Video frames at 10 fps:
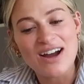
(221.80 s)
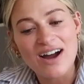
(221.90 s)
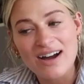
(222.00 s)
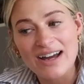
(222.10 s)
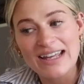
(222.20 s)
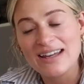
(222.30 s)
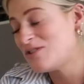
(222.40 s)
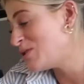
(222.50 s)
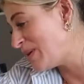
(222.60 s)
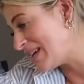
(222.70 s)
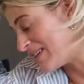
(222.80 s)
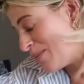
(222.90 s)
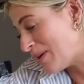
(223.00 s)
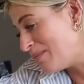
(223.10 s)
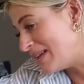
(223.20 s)
I have just picked
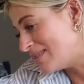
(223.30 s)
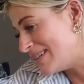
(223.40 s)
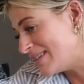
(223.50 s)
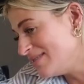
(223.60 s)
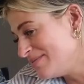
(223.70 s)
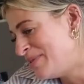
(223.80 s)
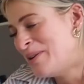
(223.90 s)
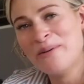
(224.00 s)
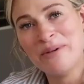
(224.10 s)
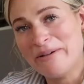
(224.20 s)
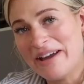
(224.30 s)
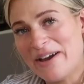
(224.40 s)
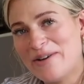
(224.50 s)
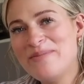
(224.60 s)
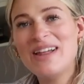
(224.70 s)
up a meal deal on my way
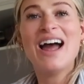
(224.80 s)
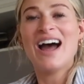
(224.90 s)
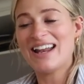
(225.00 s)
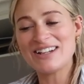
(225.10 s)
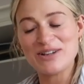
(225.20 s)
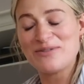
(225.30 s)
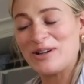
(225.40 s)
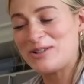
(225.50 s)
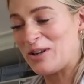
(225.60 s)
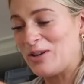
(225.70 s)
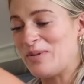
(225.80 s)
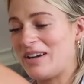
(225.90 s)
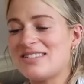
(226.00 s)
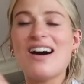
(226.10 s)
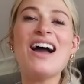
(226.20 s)
home, and actually I thought I'd show you,
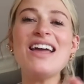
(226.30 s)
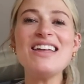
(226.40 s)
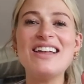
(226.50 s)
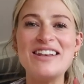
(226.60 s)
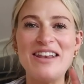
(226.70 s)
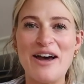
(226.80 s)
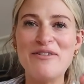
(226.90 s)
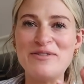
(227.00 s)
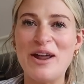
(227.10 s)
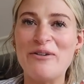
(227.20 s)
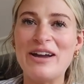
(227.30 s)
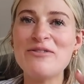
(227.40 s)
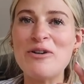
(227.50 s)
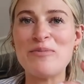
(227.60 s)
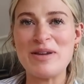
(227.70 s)
because I love
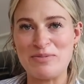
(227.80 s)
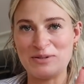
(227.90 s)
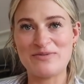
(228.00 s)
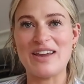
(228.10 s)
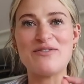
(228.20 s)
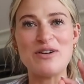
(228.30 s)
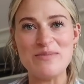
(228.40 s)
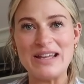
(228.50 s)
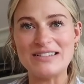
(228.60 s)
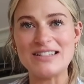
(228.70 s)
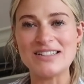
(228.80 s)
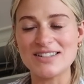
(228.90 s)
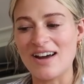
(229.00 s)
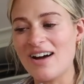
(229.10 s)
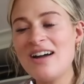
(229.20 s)
knowing what people's favourite meal deals
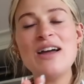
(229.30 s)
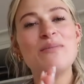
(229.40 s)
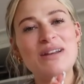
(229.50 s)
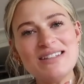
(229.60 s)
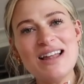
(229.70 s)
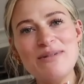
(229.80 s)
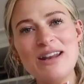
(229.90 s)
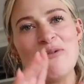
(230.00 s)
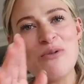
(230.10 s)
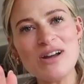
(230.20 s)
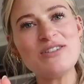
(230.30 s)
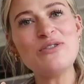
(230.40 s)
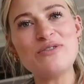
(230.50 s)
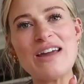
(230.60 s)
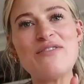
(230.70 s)
are. Please let me know, what is your
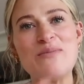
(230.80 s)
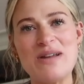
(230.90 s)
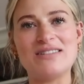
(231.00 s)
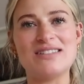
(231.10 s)
favourite meal